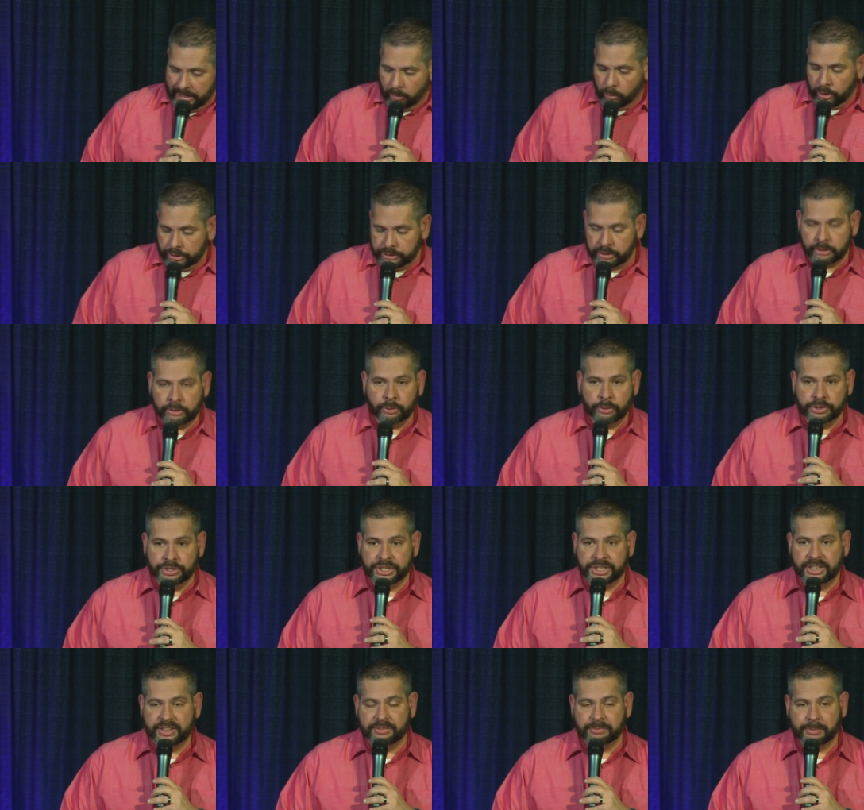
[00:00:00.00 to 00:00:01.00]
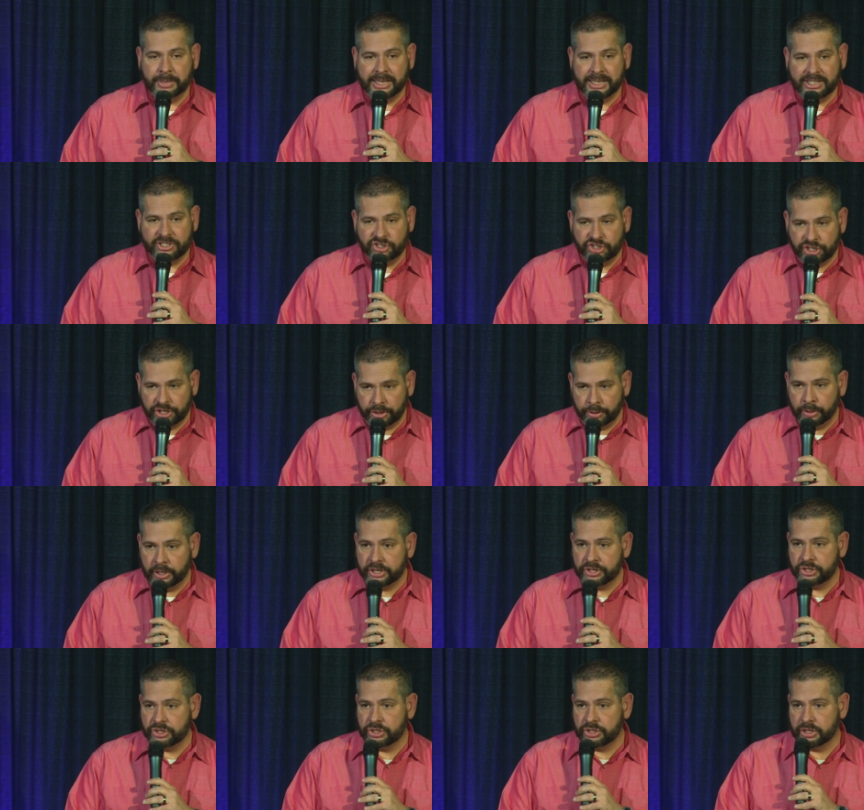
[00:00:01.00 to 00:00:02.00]
I want the Lord to give me a
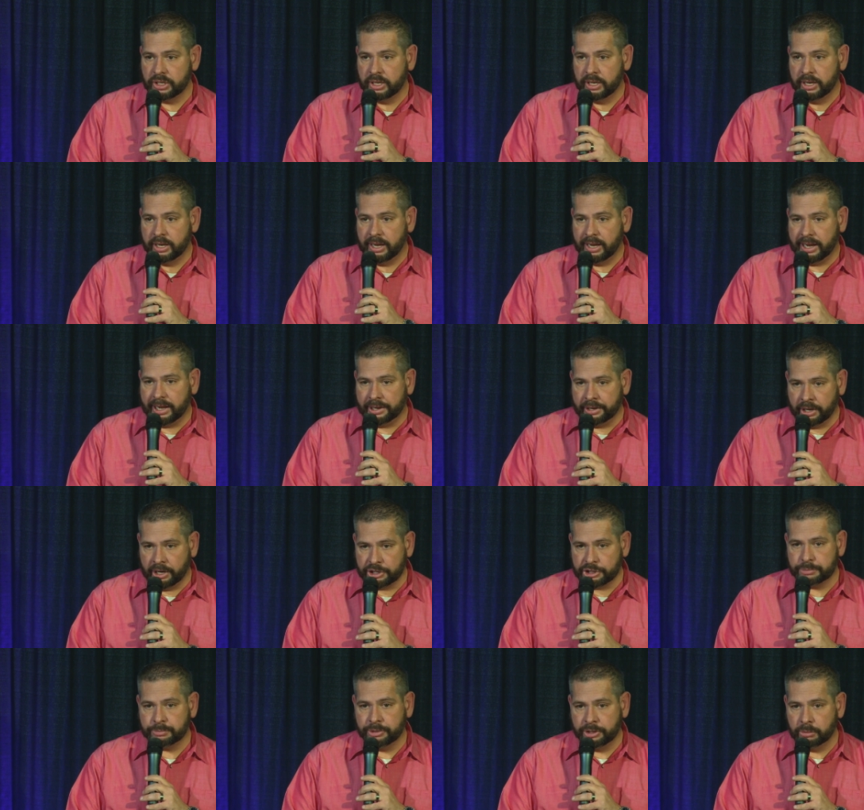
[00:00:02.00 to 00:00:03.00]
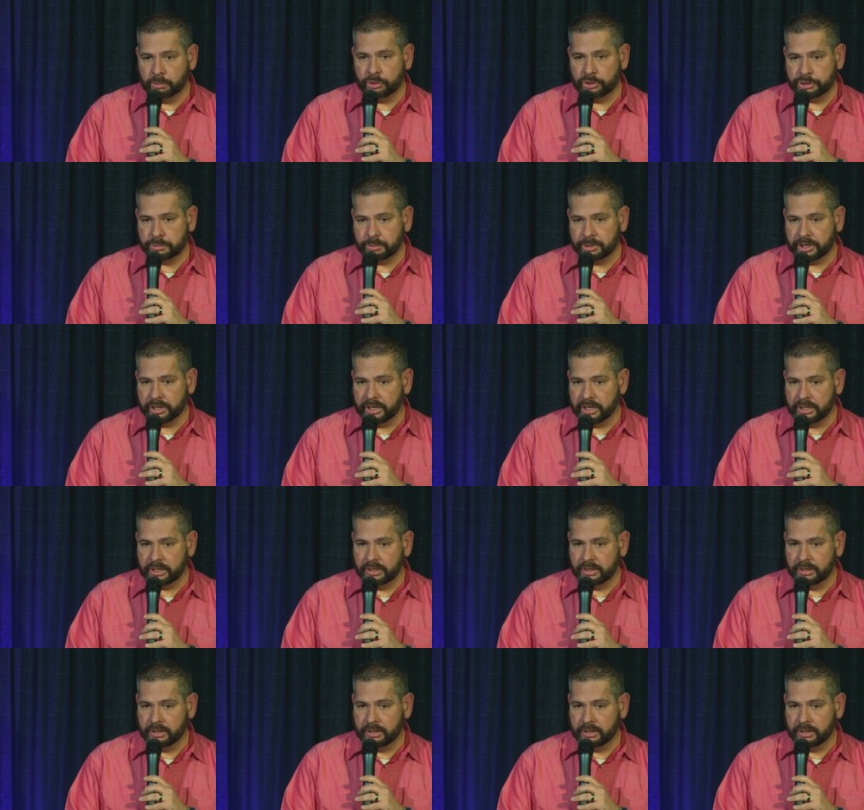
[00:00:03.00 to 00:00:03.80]
generous and hospitable spirit.